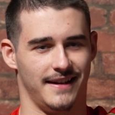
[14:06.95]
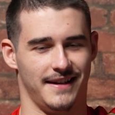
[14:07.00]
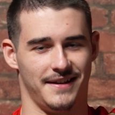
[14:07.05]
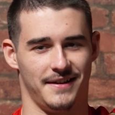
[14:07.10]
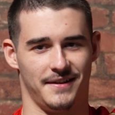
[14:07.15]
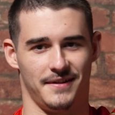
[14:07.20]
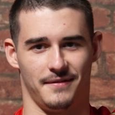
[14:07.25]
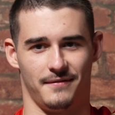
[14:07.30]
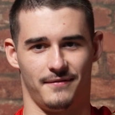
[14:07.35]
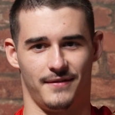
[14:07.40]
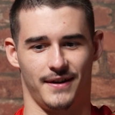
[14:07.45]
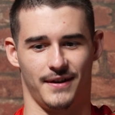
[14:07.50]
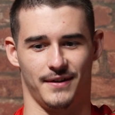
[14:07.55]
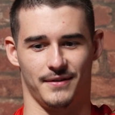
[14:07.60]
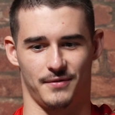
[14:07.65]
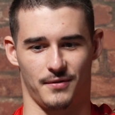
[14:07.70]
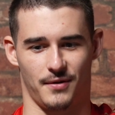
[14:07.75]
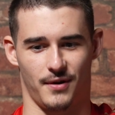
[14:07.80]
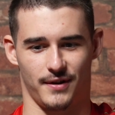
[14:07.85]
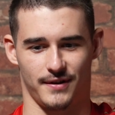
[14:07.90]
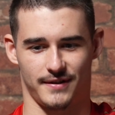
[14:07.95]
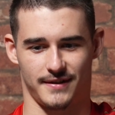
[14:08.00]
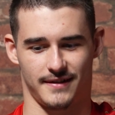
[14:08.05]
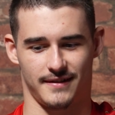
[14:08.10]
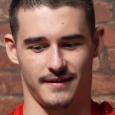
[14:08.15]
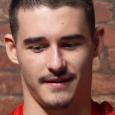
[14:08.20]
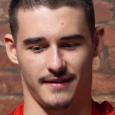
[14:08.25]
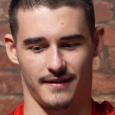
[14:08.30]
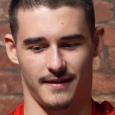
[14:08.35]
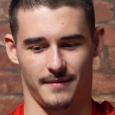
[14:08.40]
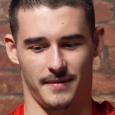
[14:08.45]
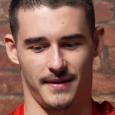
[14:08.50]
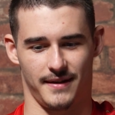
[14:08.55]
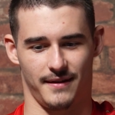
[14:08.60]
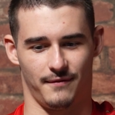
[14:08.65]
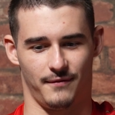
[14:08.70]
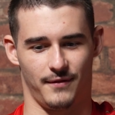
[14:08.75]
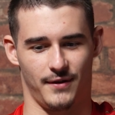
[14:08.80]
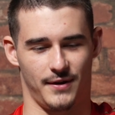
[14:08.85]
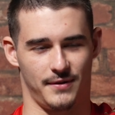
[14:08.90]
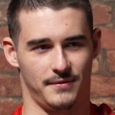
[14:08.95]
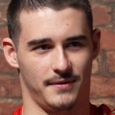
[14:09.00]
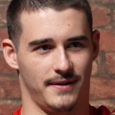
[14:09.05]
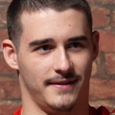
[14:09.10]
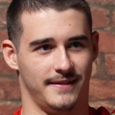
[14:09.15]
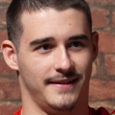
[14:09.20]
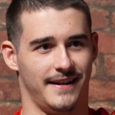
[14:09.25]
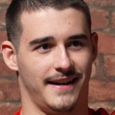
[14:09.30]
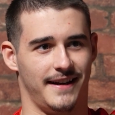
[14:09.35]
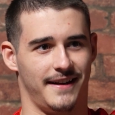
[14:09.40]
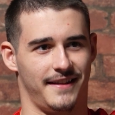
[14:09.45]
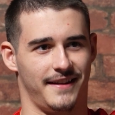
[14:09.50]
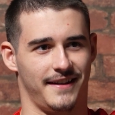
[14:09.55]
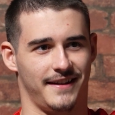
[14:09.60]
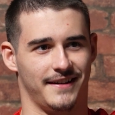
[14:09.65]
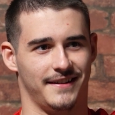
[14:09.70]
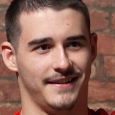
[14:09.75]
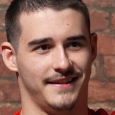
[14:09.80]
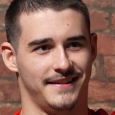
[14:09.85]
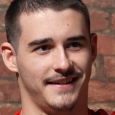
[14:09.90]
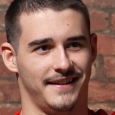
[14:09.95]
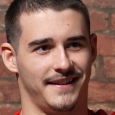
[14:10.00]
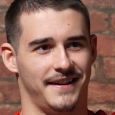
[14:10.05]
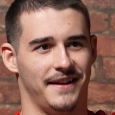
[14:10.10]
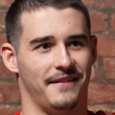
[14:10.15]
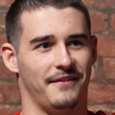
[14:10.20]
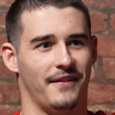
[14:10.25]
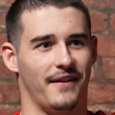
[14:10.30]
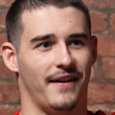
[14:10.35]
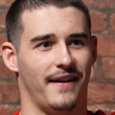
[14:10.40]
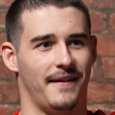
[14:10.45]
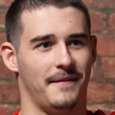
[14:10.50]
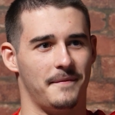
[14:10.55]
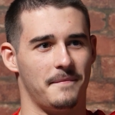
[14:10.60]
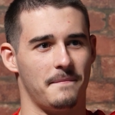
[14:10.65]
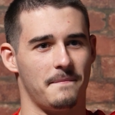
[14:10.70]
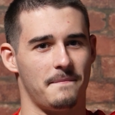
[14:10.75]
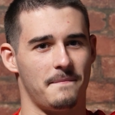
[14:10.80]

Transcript: Yeah. Fingers crossed I make the first one, and then I think I'll decide after that.